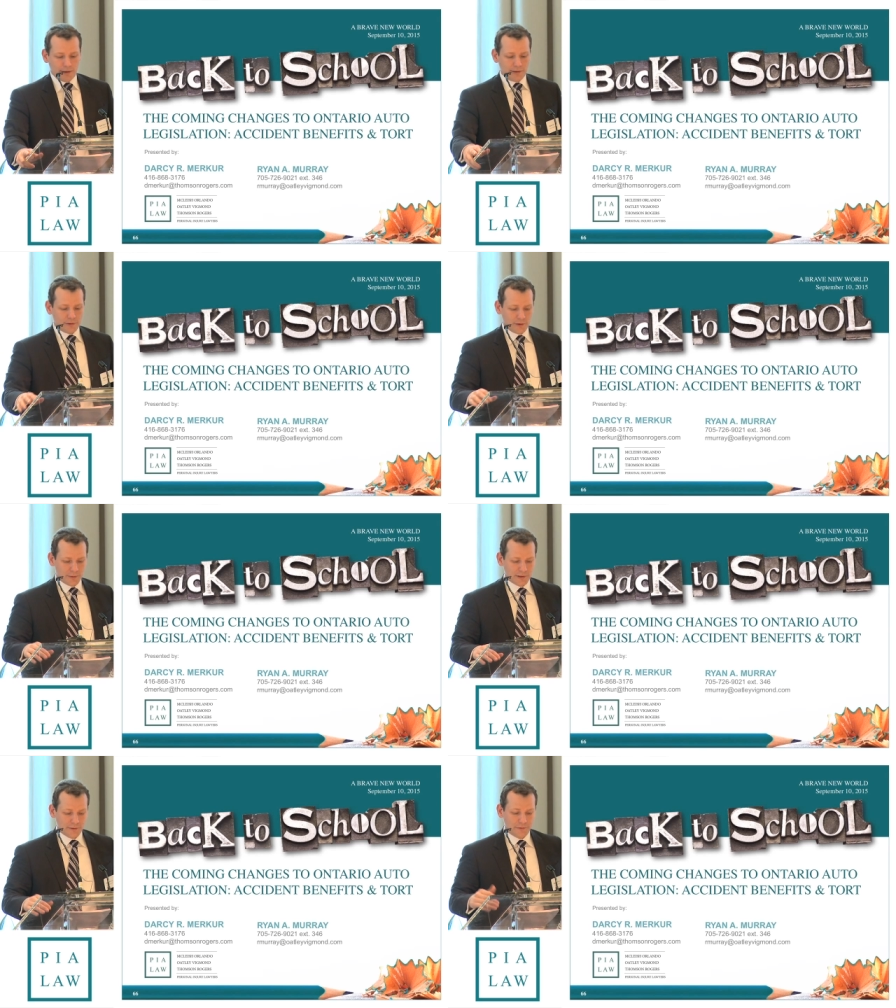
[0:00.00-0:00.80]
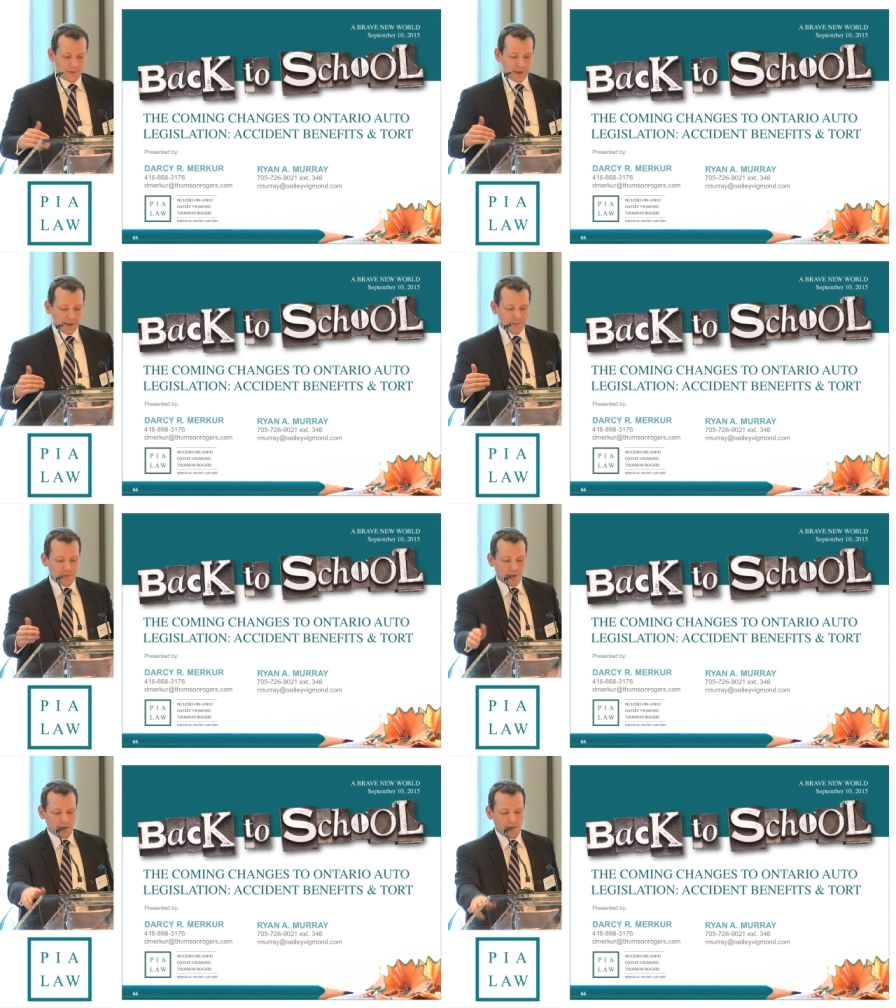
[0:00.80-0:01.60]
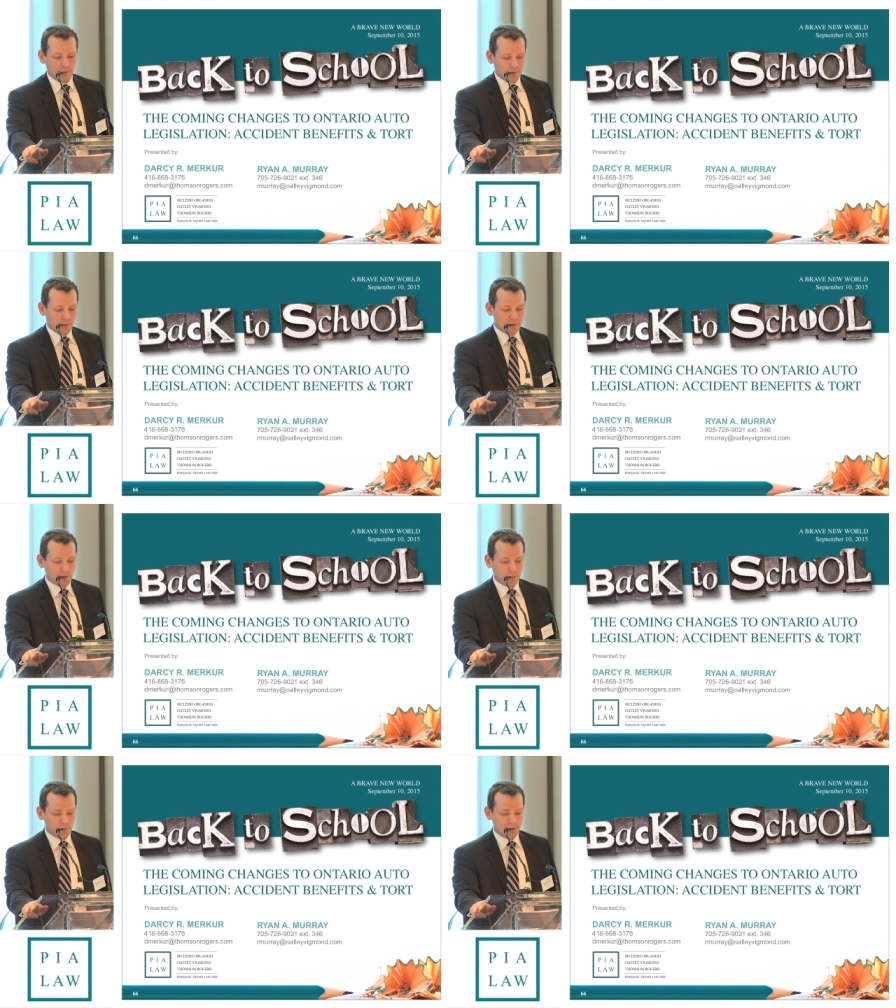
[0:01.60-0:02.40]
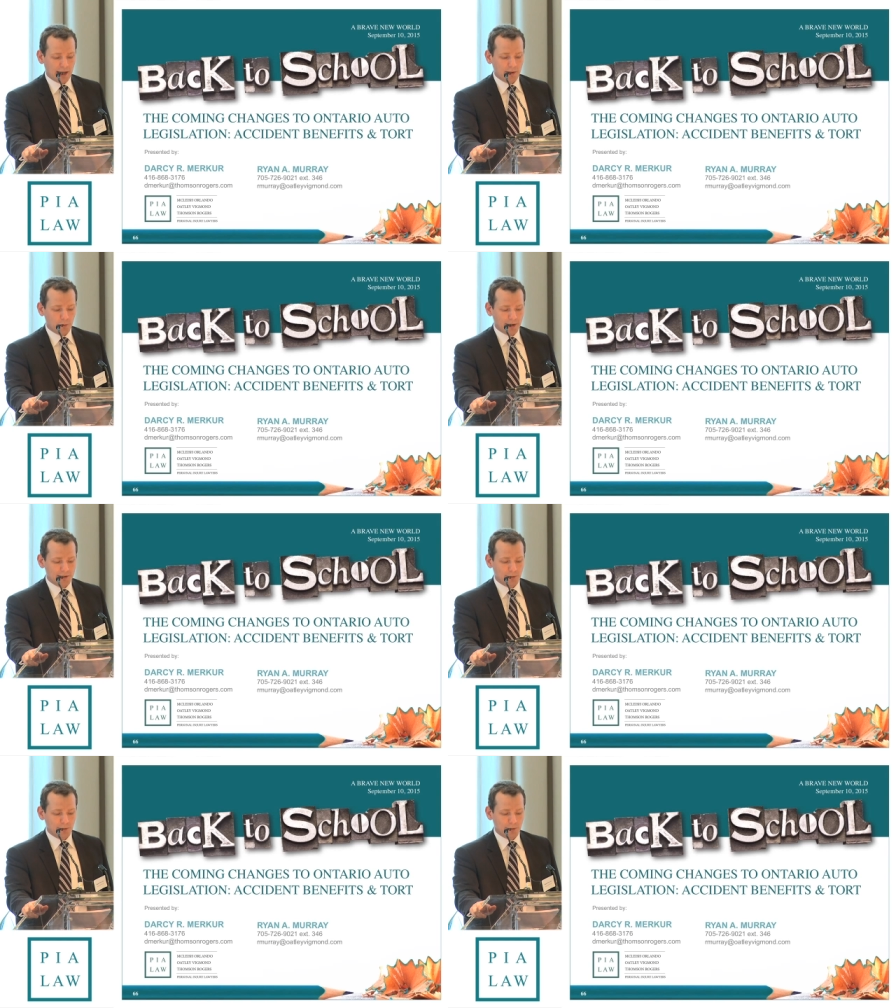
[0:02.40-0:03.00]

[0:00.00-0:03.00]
In terms of some takeaways,